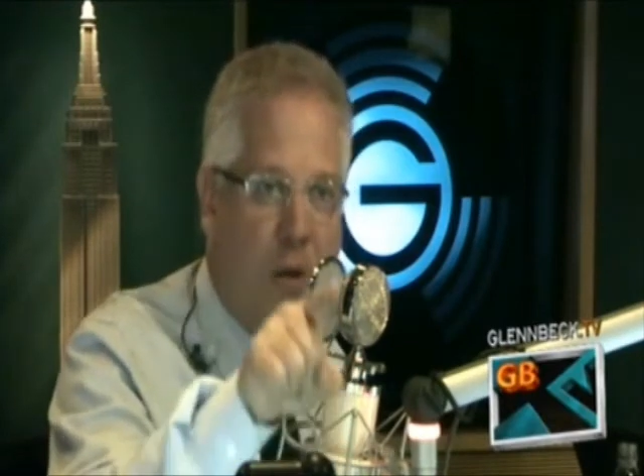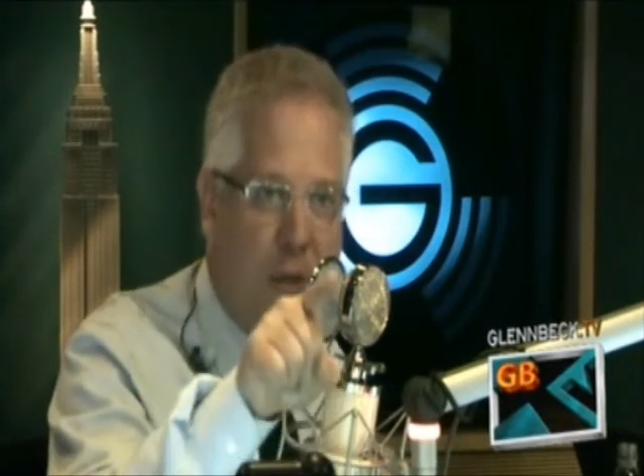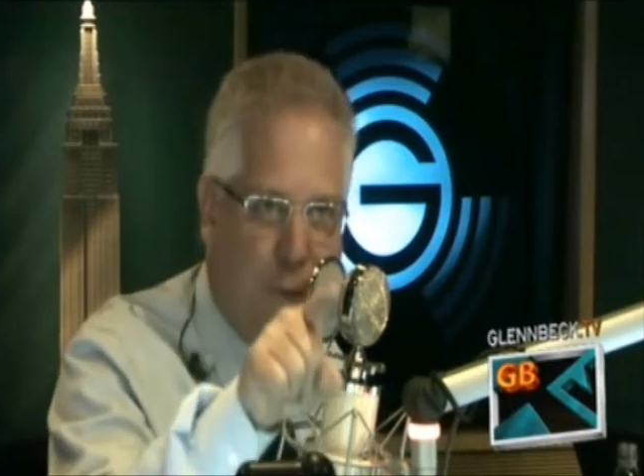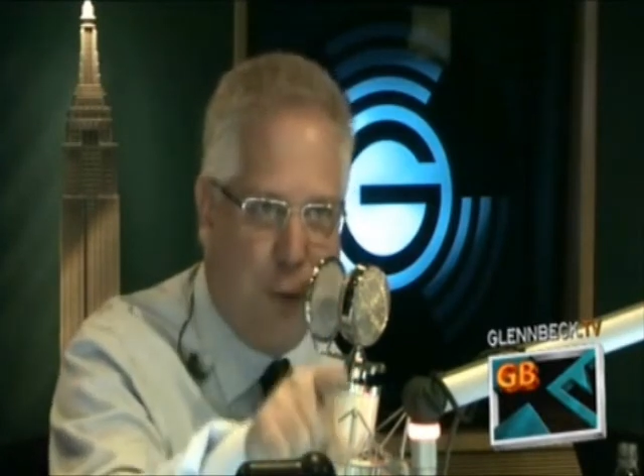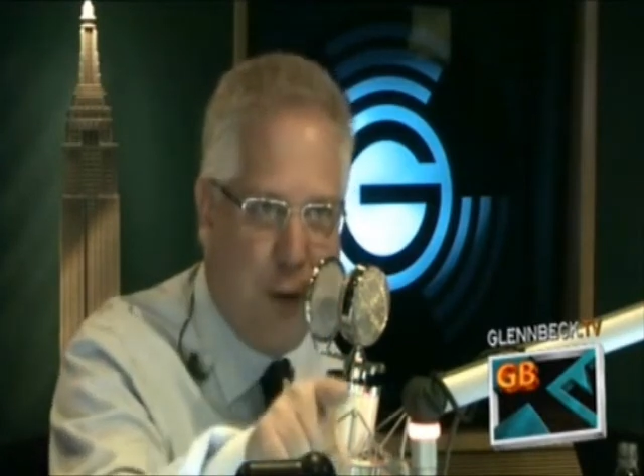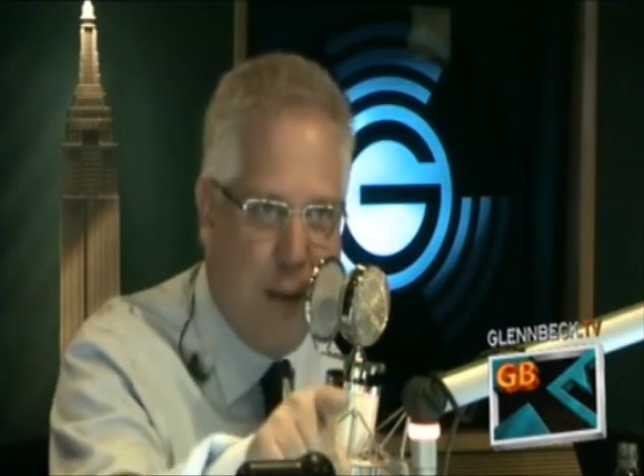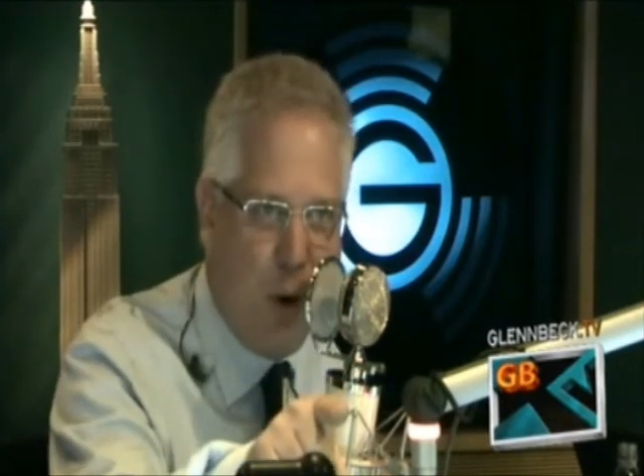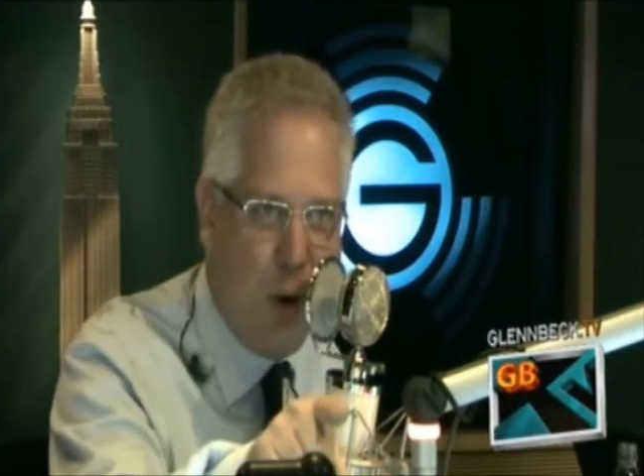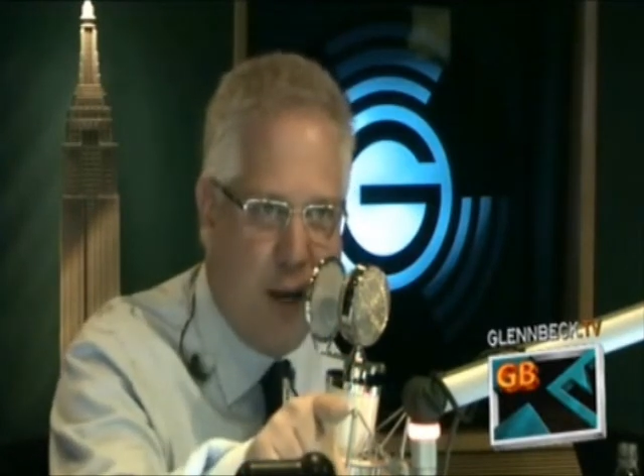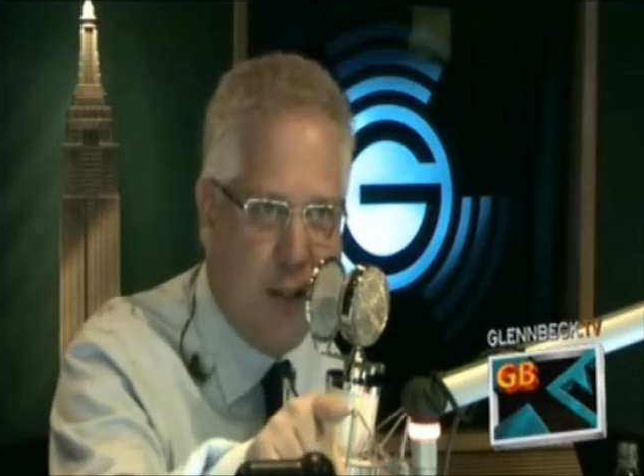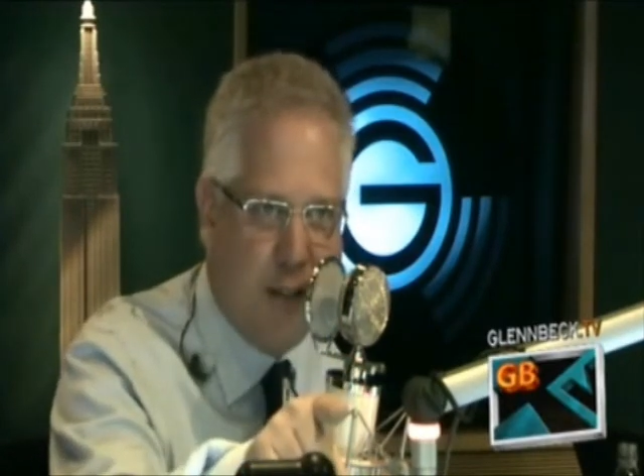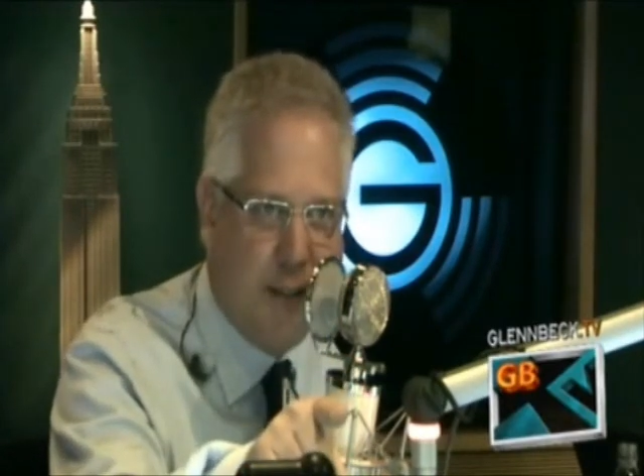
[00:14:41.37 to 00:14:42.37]
or the free
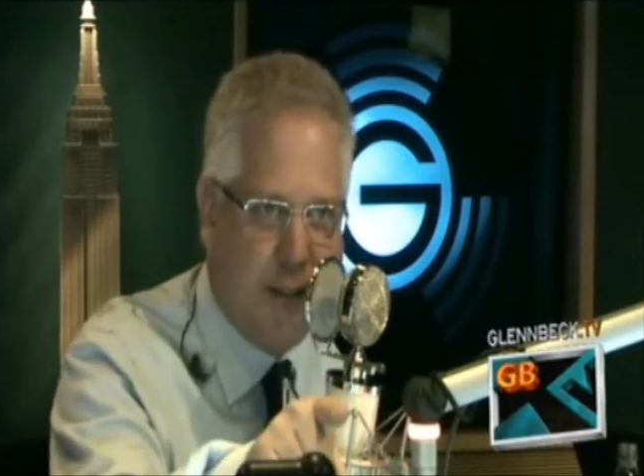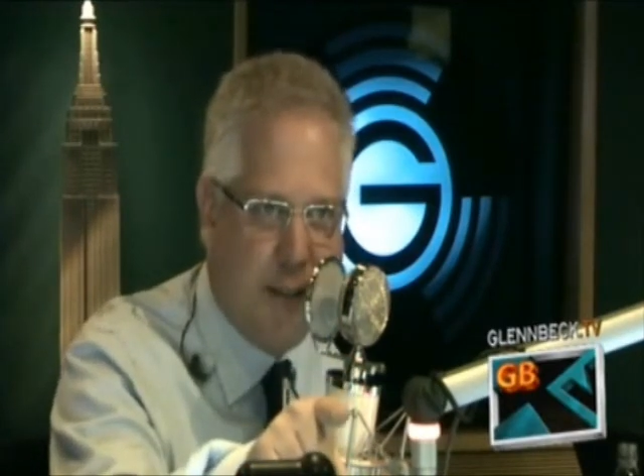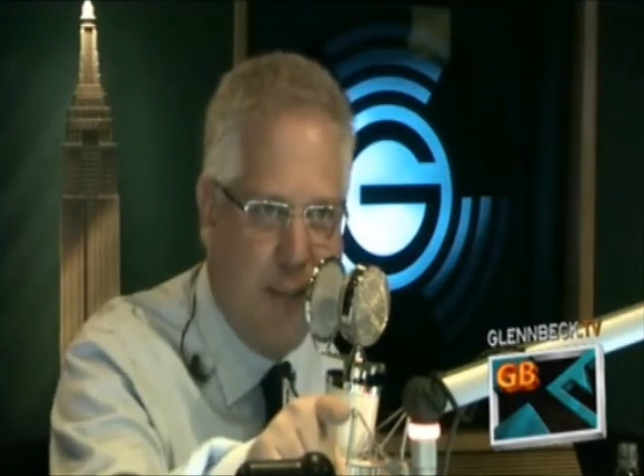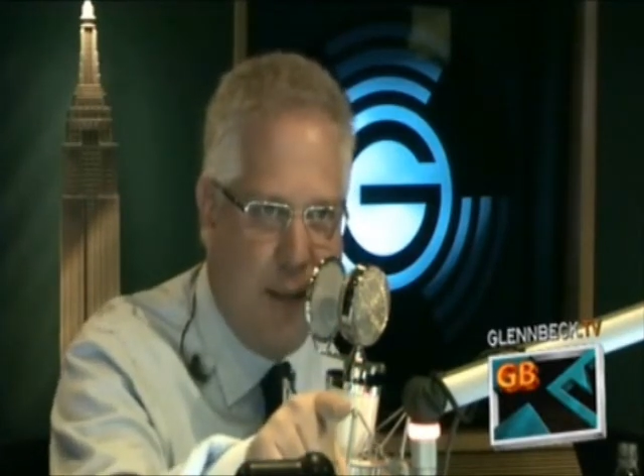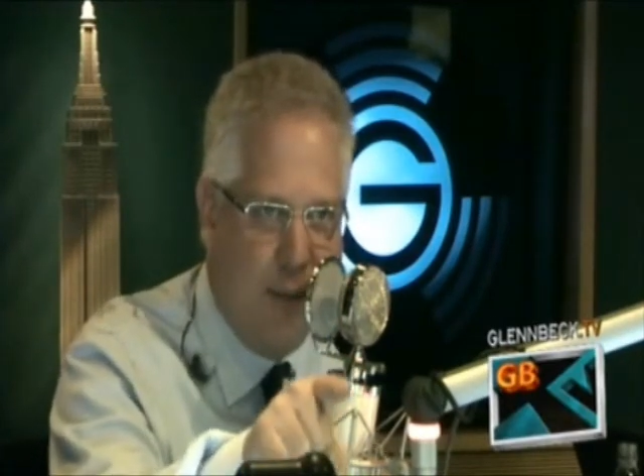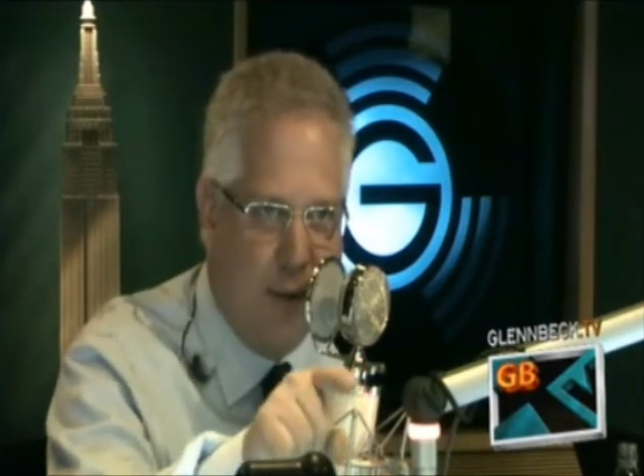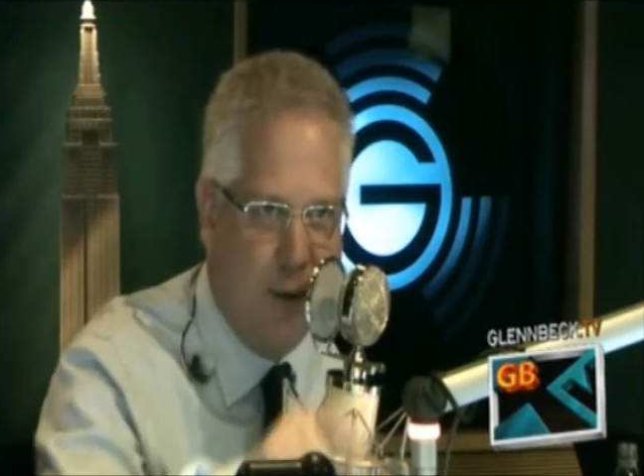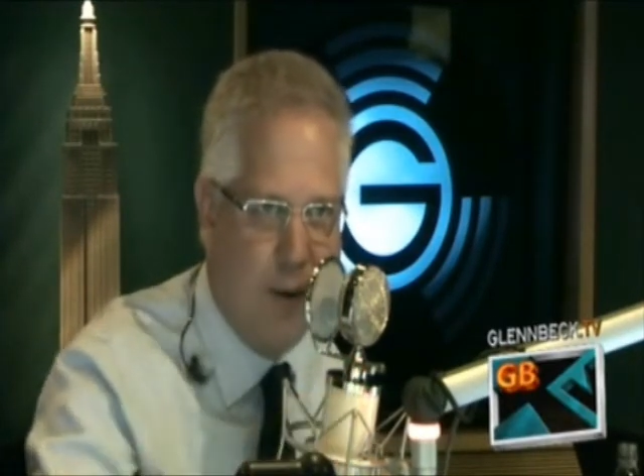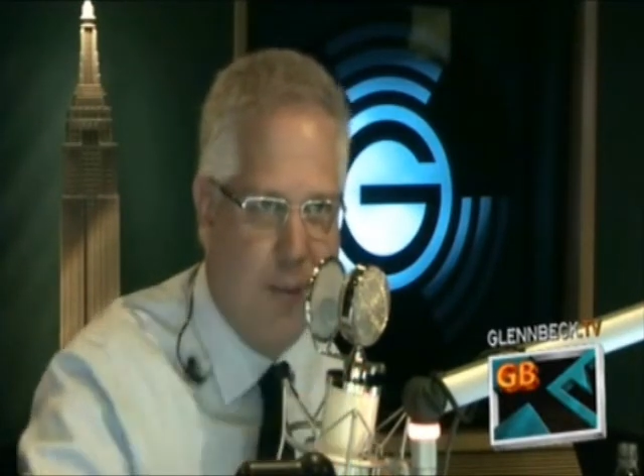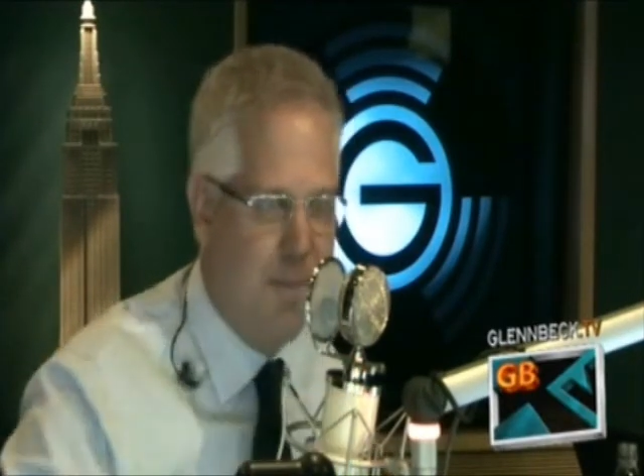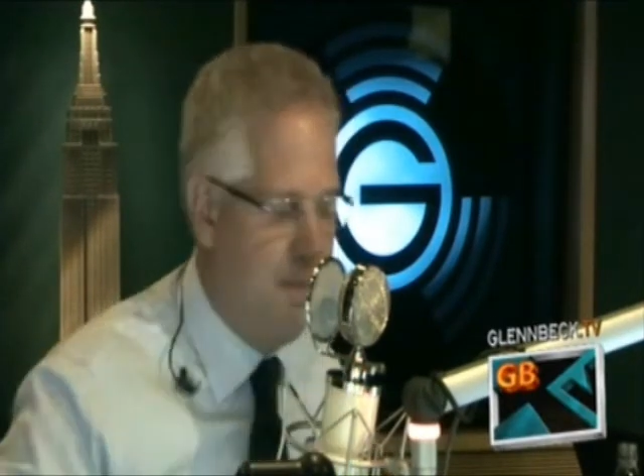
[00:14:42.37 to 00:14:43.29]
market system either.